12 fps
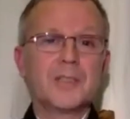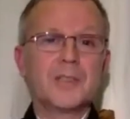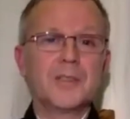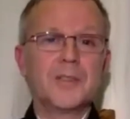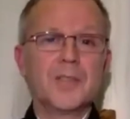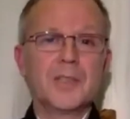
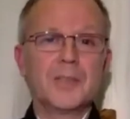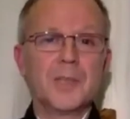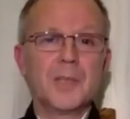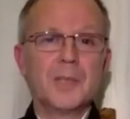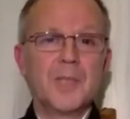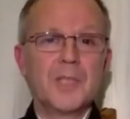You know, I, I
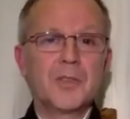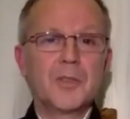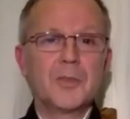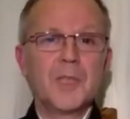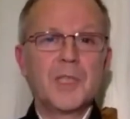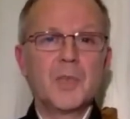met so
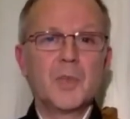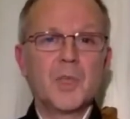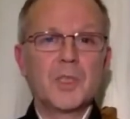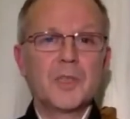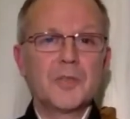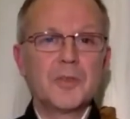many
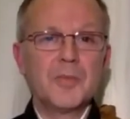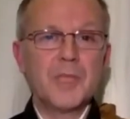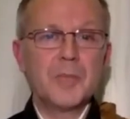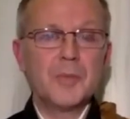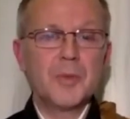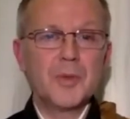wonderful
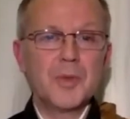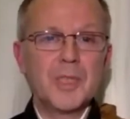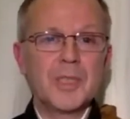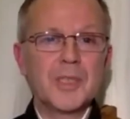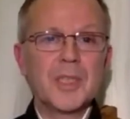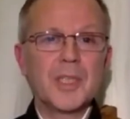people
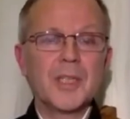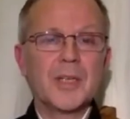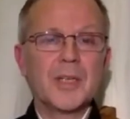and I,